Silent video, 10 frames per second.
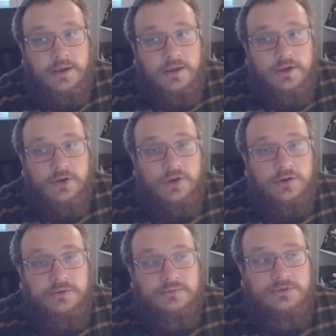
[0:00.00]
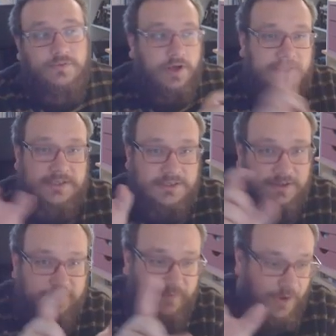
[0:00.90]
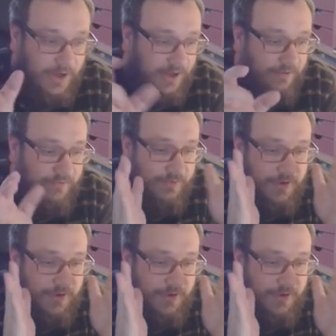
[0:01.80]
you can divide it into 5